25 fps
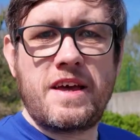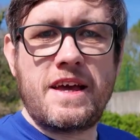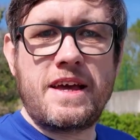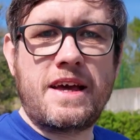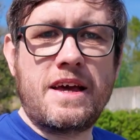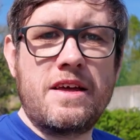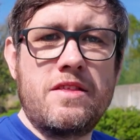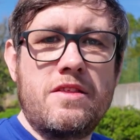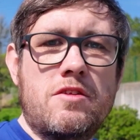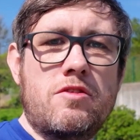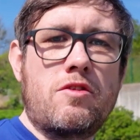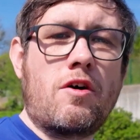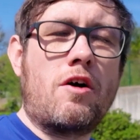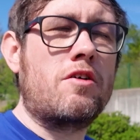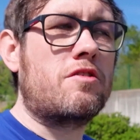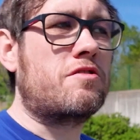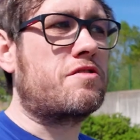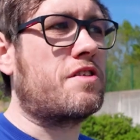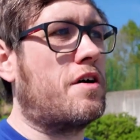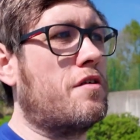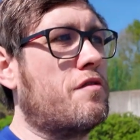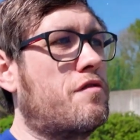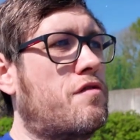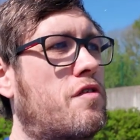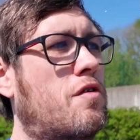taking the
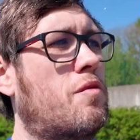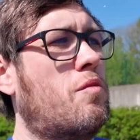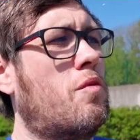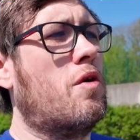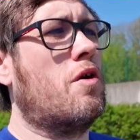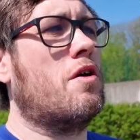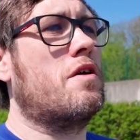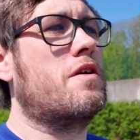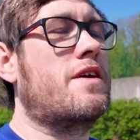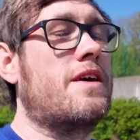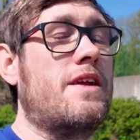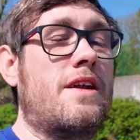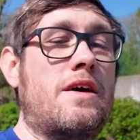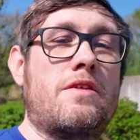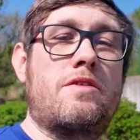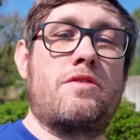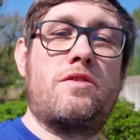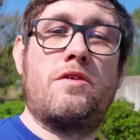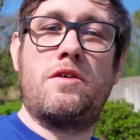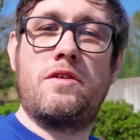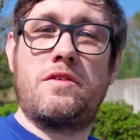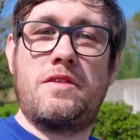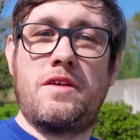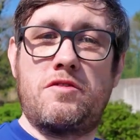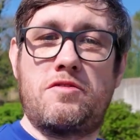dogs out for a walk, and I
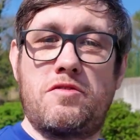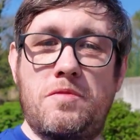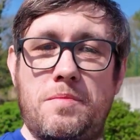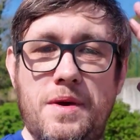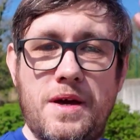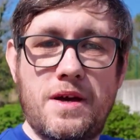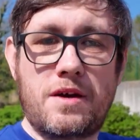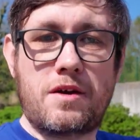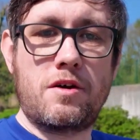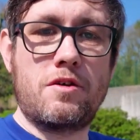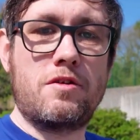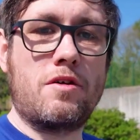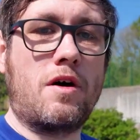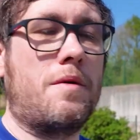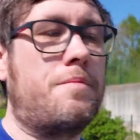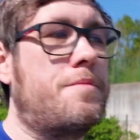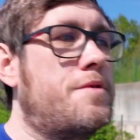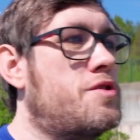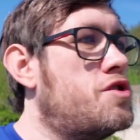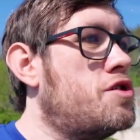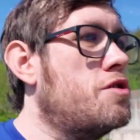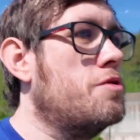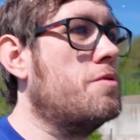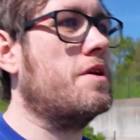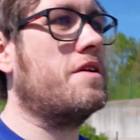thought this would be a good
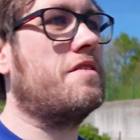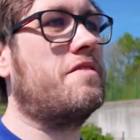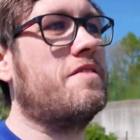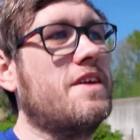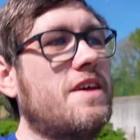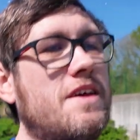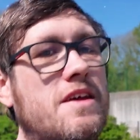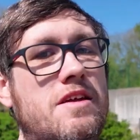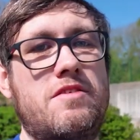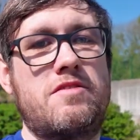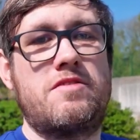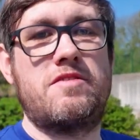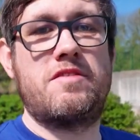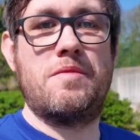opportunity